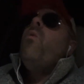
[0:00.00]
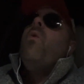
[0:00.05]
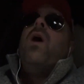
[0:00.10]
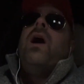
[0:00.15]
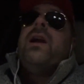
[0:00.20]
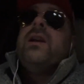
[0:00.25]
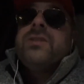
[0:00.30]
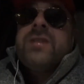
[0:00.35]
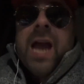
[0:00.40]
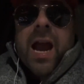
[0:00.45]

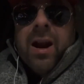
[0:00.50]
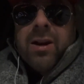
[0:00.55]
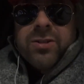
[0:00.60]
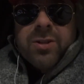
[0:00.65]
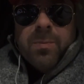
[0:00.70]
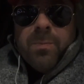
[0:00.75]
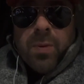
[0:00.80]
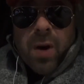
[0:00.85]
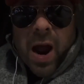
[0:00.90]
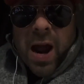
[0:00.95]
What is
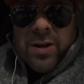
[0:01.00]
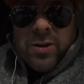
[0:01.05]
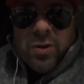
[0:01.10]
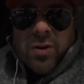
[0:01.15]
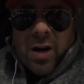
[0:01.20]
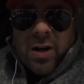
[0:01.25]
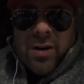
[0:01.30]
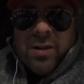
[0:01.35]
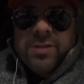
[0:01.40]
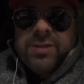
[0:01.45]
Harrison Bryant
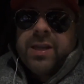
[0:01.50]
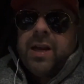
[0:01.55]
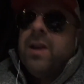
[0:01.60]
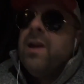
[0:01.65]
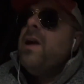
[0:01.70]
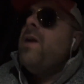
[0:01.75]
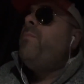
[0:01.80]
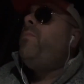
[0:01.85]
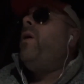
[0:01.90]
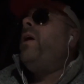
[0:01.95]
doing underneath center?